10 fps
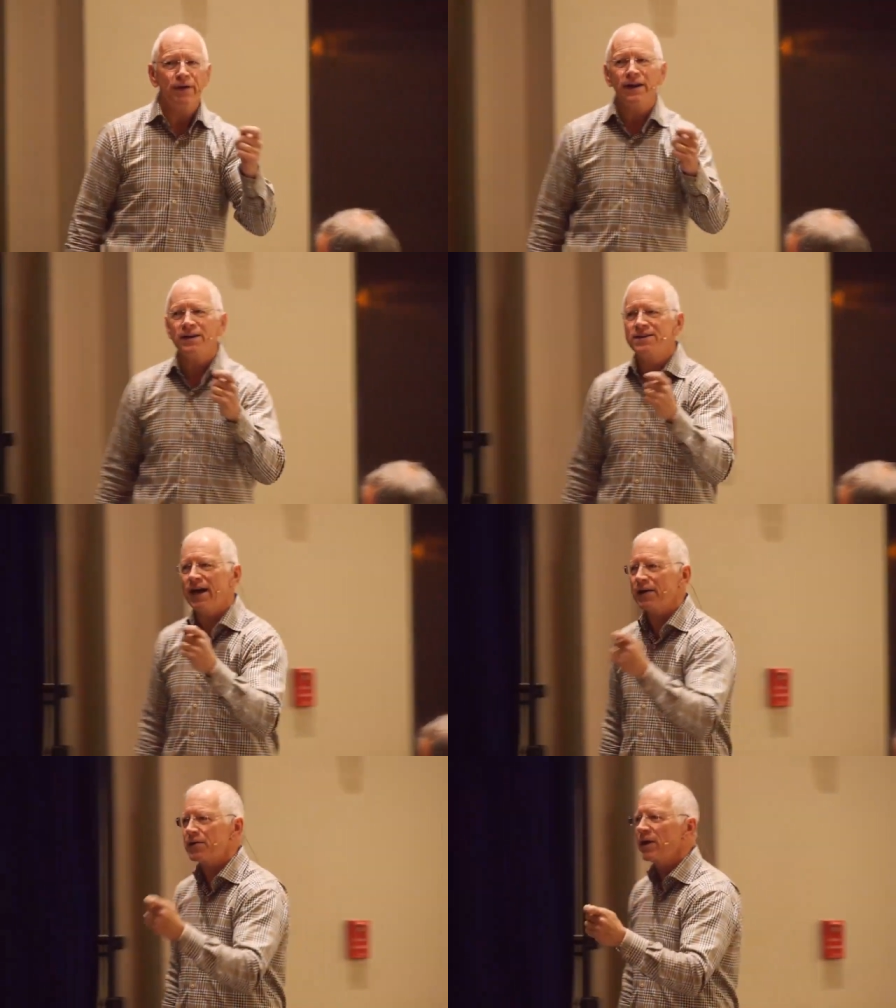find a
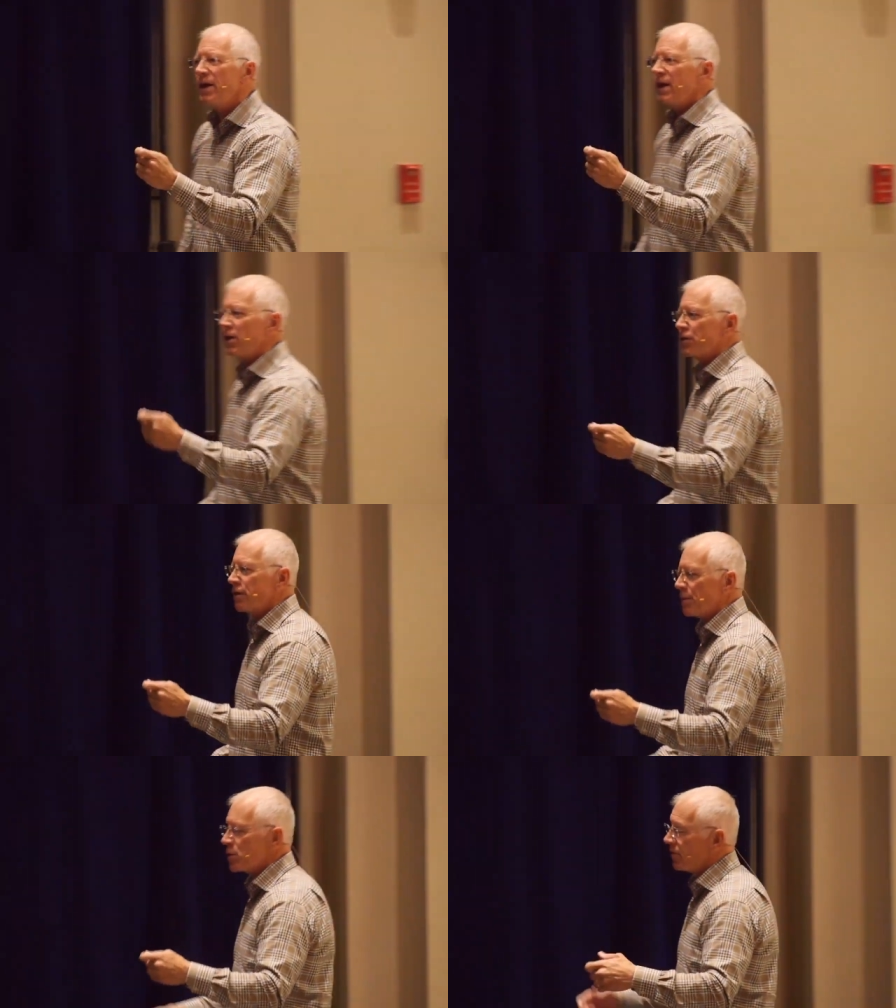text in
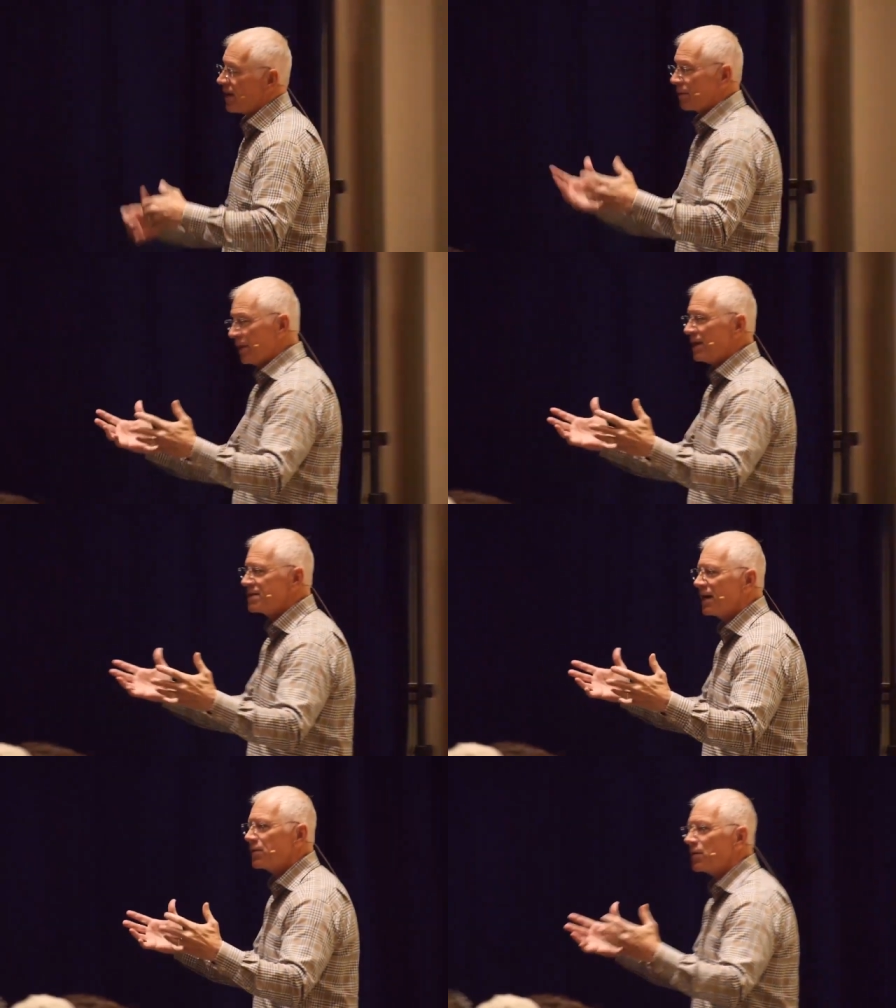Scripture, in fact, many
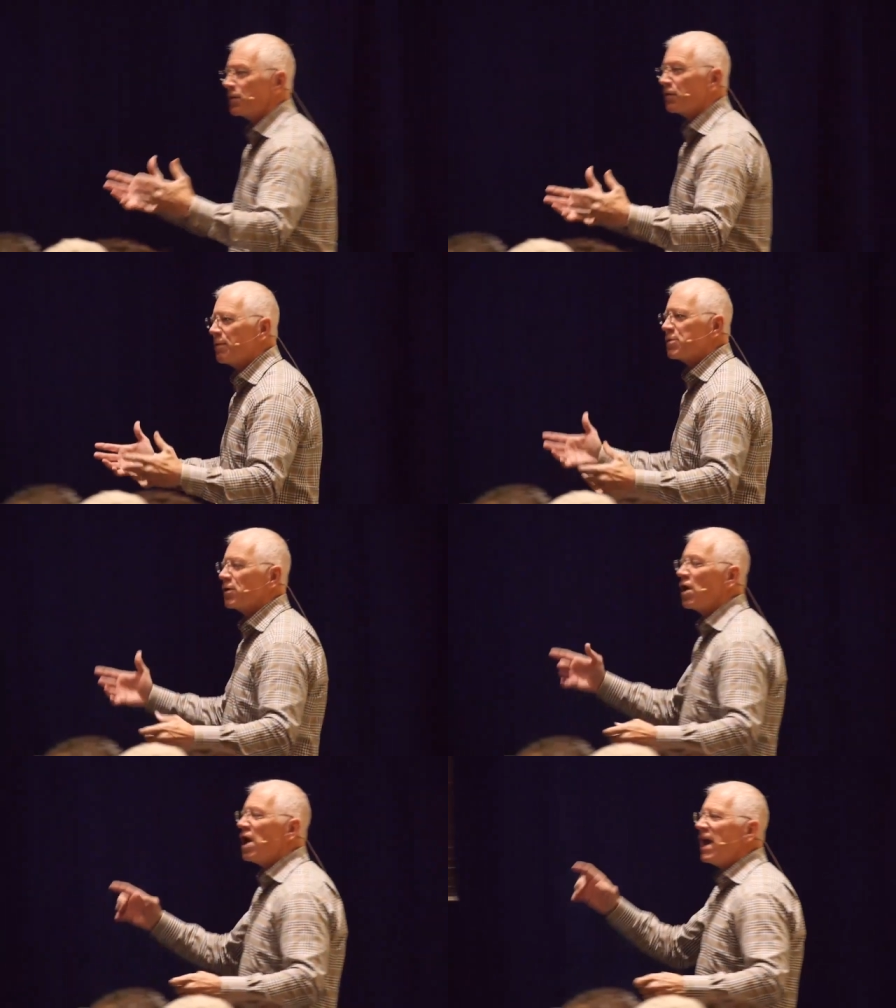texts in Scripture,